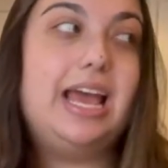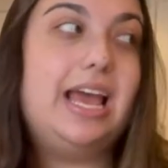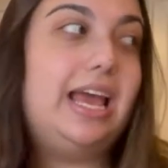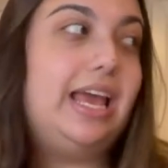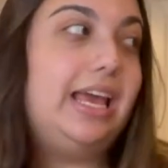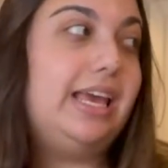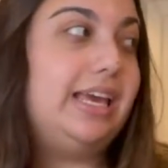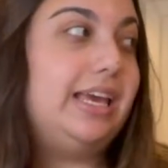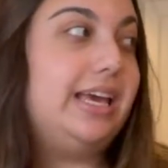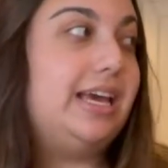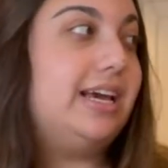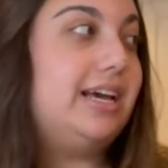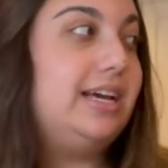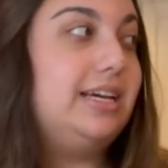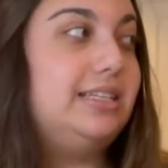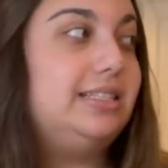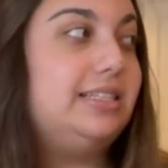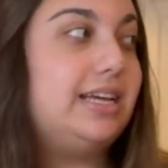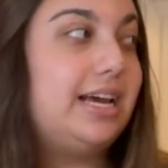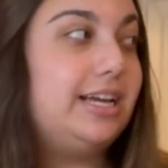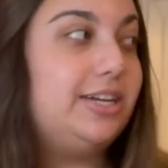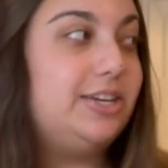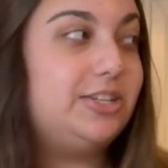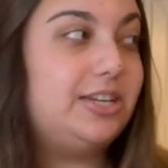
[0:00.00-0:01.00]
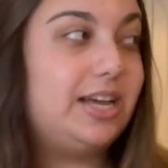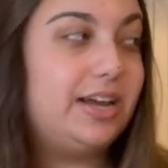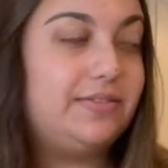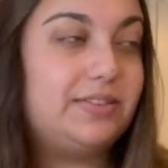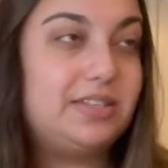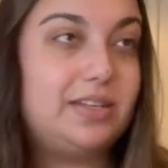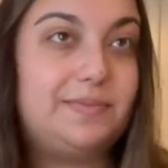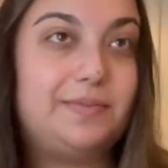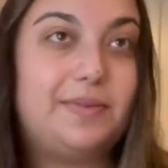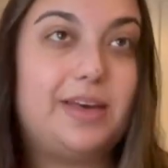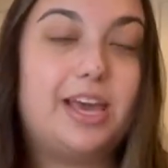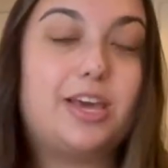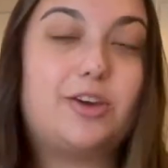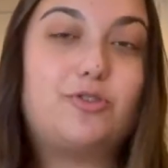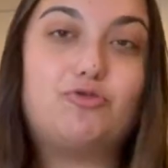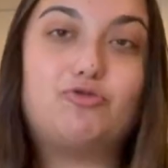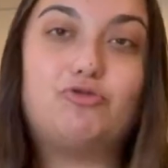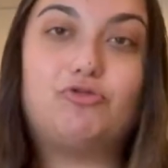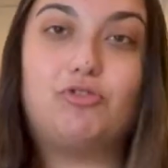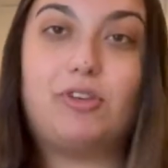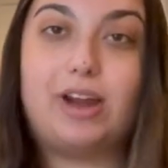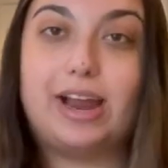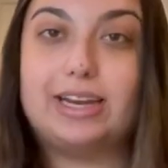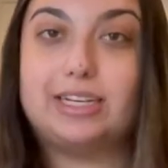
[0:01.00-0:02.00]
and I just have some like
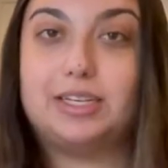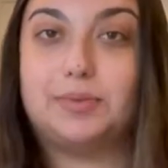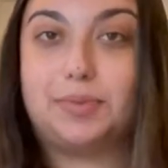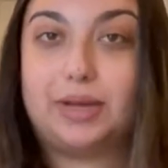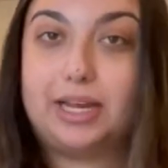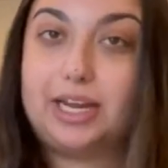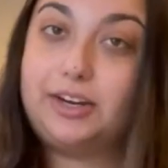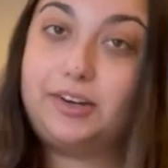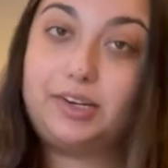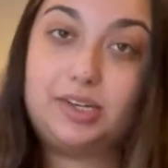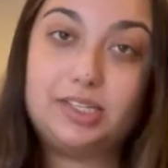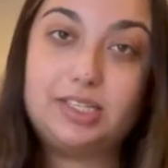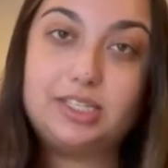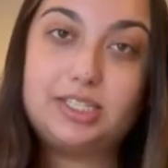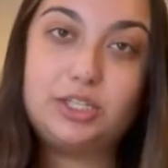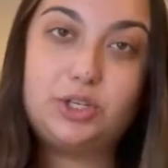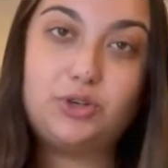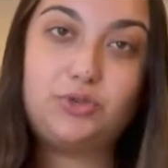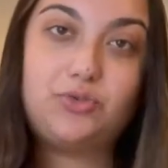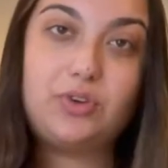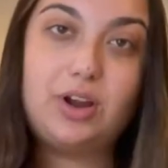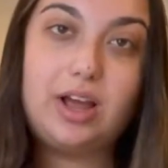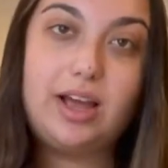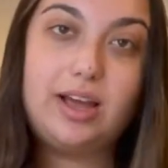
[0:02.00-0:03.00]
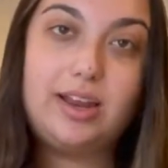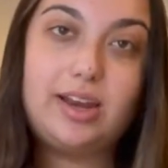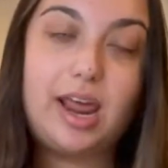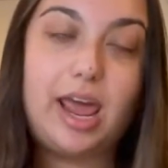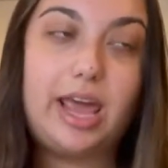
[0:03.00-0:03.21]
random errands to run.